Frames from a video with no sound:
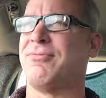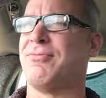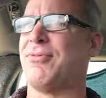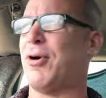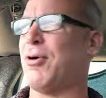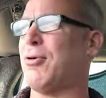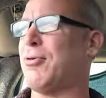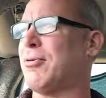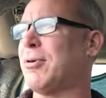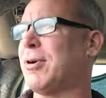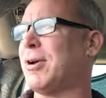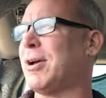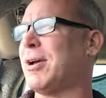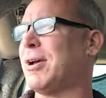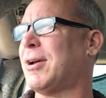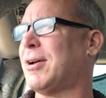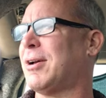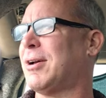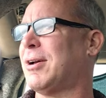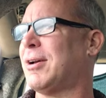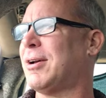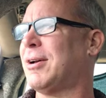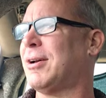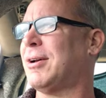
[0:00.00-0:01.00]
folk
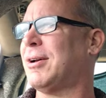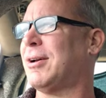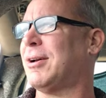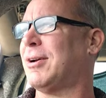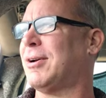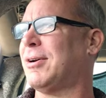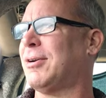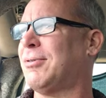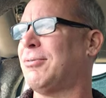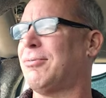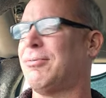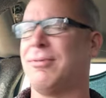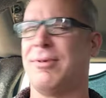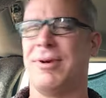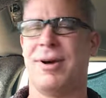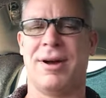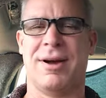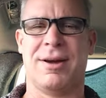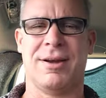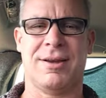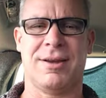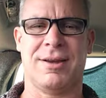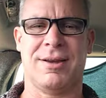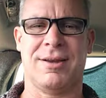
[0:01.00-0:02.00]

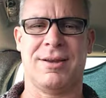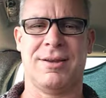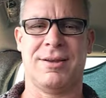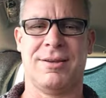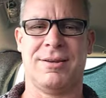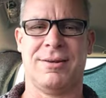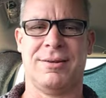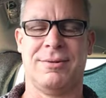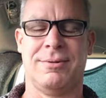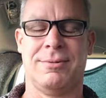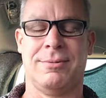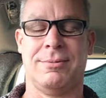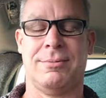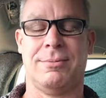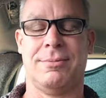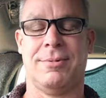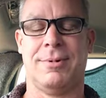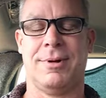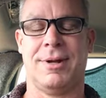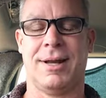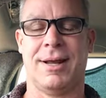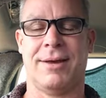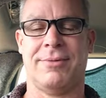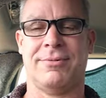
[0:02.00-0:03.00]
rock,
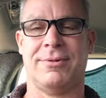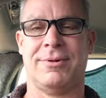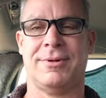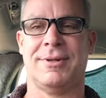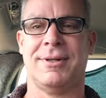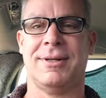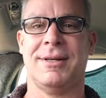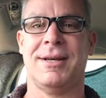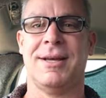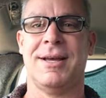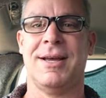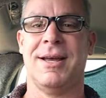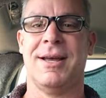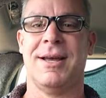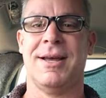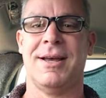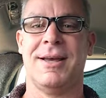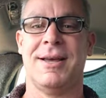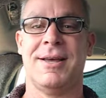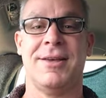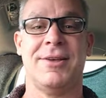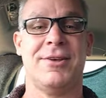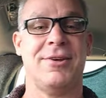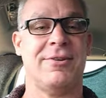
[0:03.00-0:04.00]
whatever.
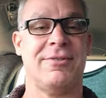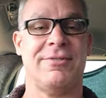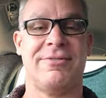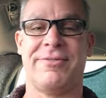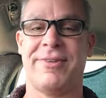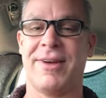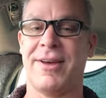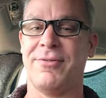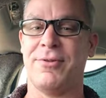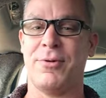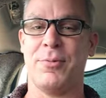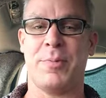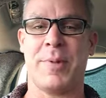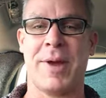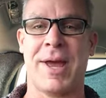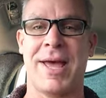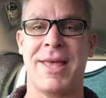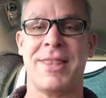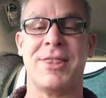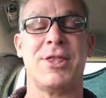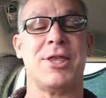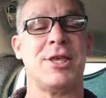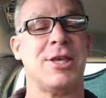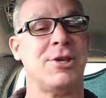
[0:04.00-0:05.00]
Your favorite
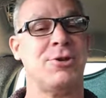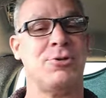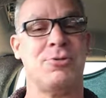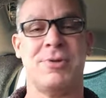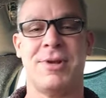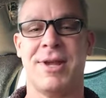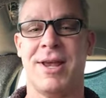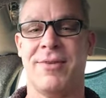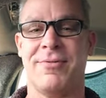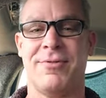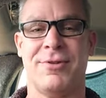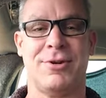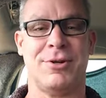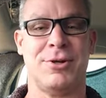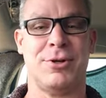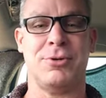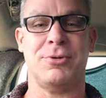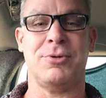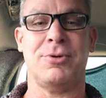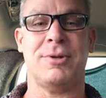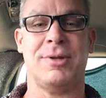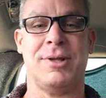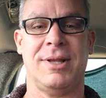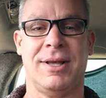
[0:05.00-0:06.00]
band that you never knew
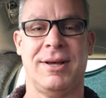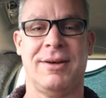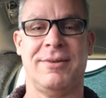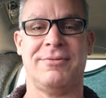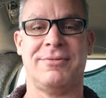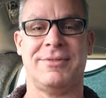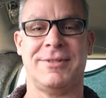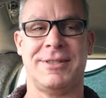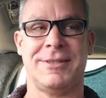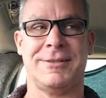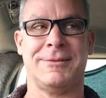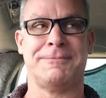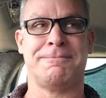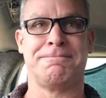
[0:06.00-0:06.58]
you loved.